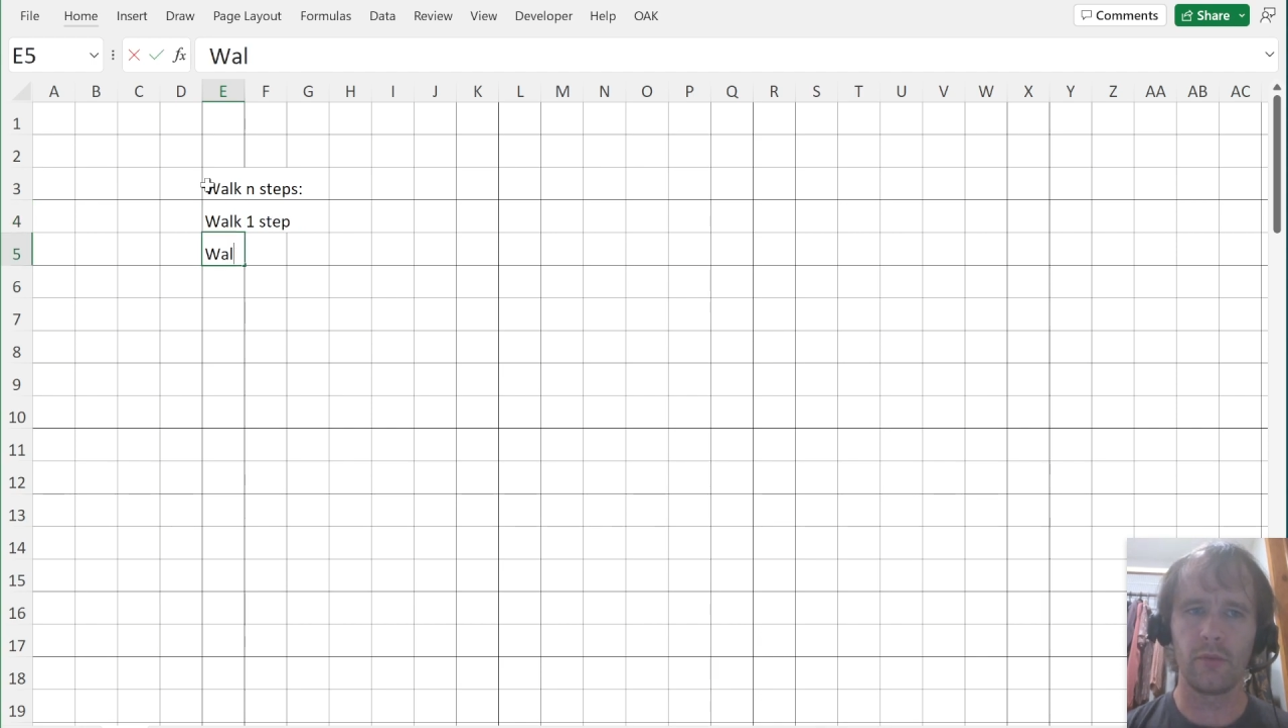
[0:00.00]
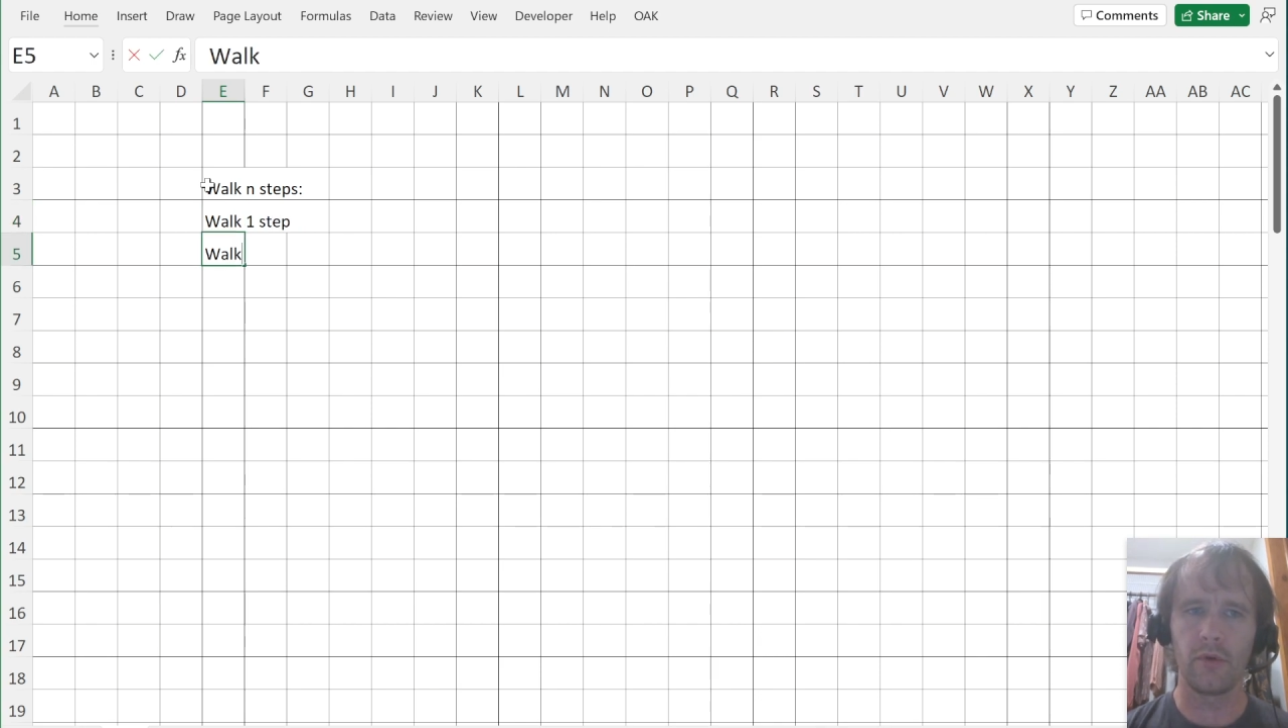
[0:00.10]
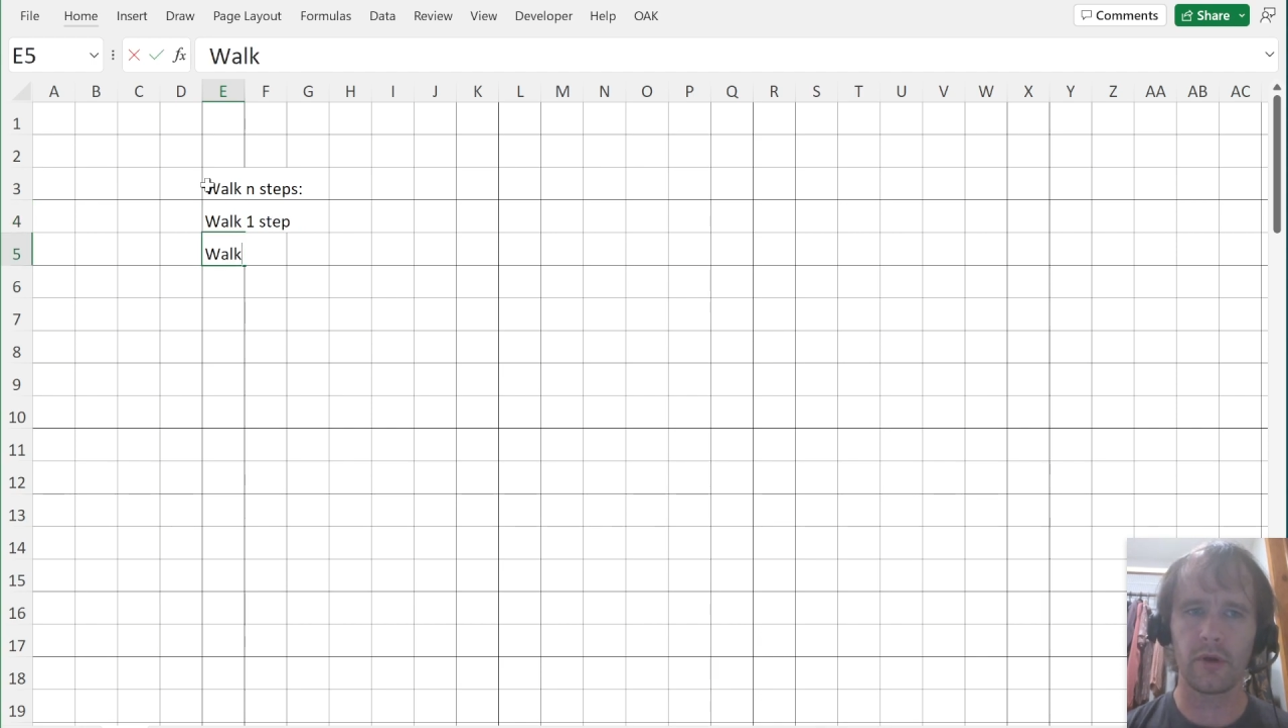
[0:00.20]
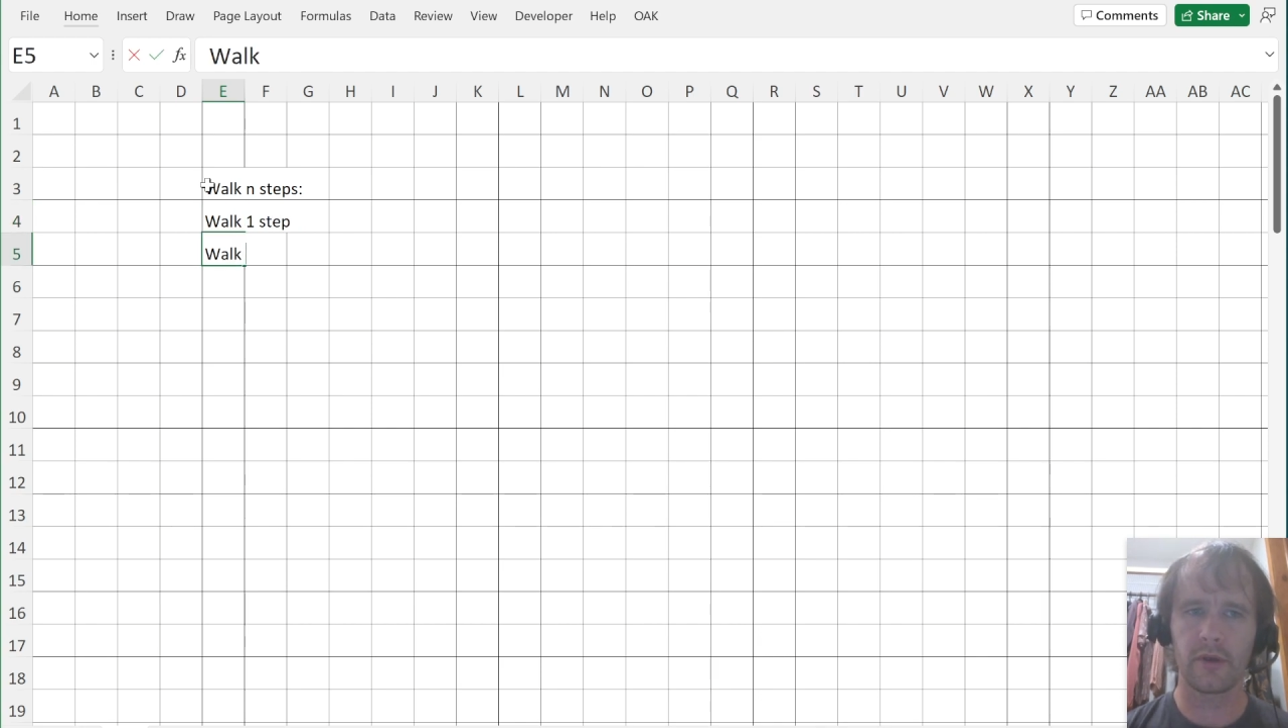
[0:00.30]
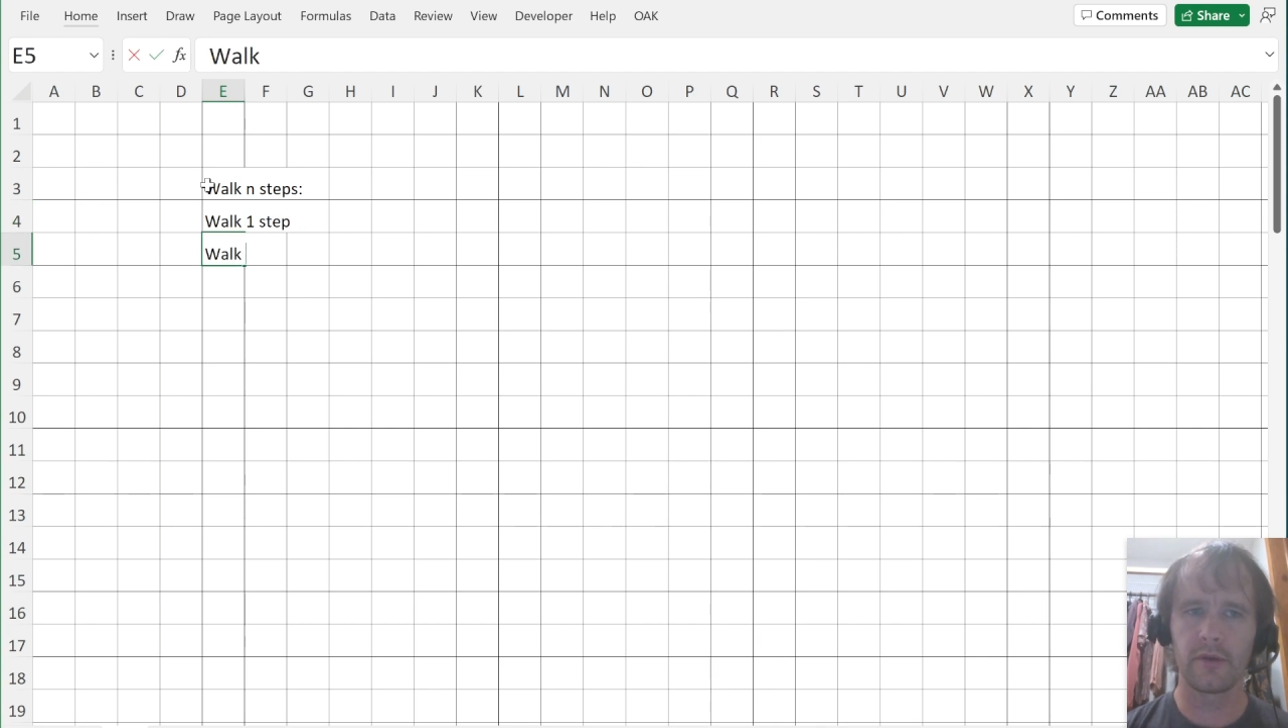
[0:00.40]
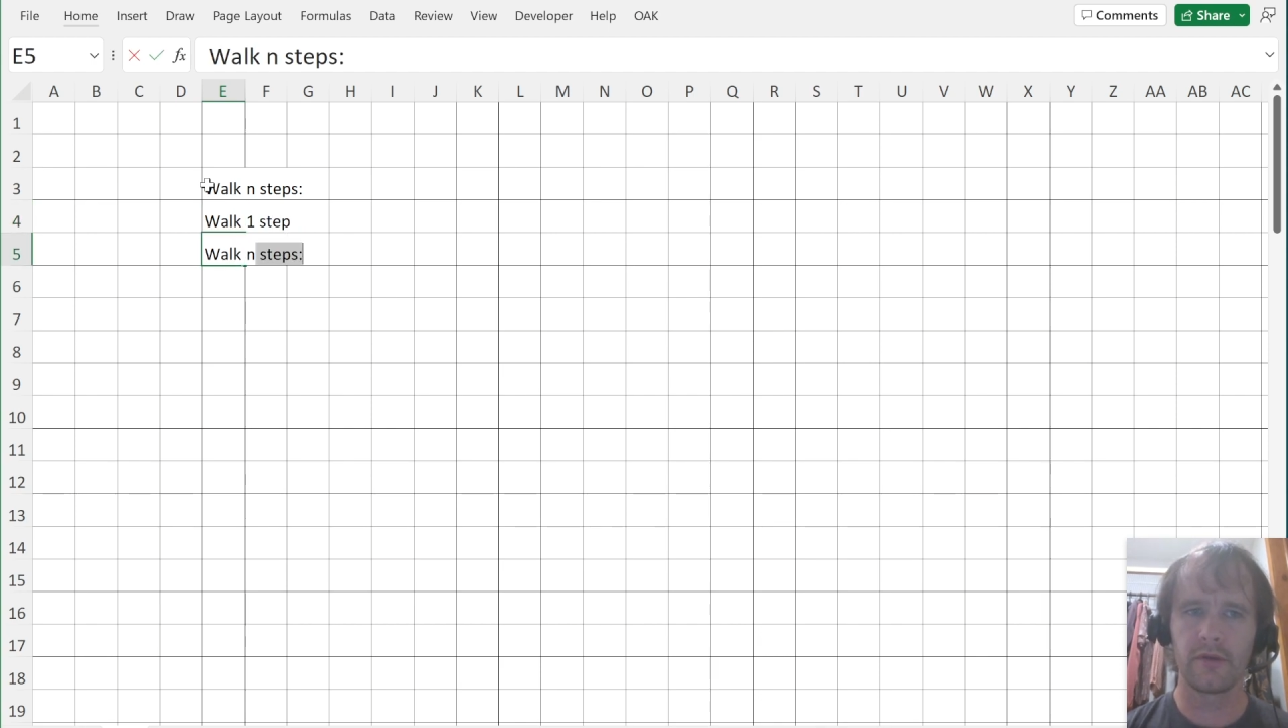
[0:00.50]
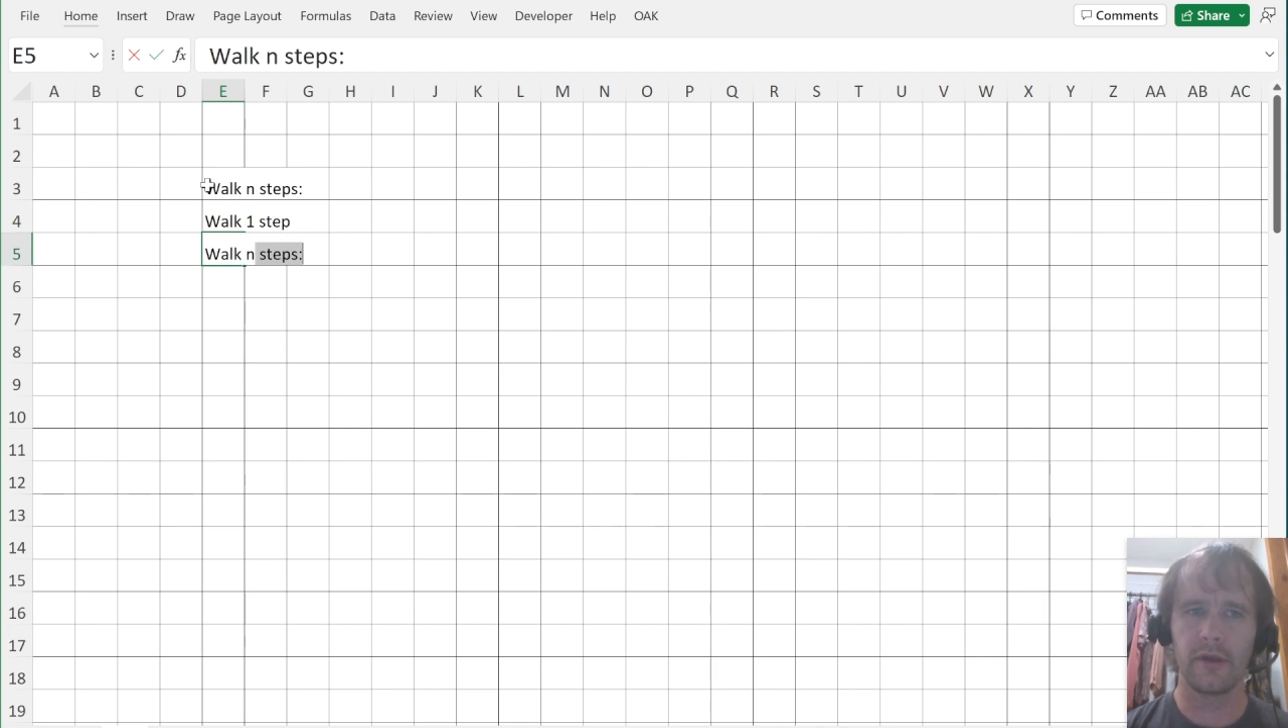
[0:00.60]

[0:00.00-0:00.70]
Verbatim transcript: walk